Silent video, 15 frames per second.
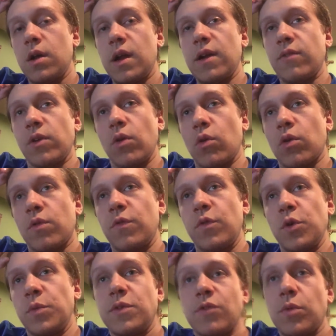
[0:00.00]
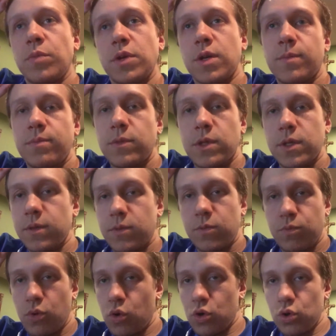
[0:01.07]
Every horror film, you've opened up the
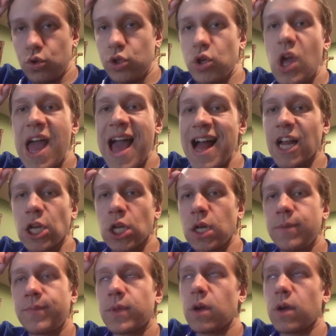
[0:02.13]
portal to hell.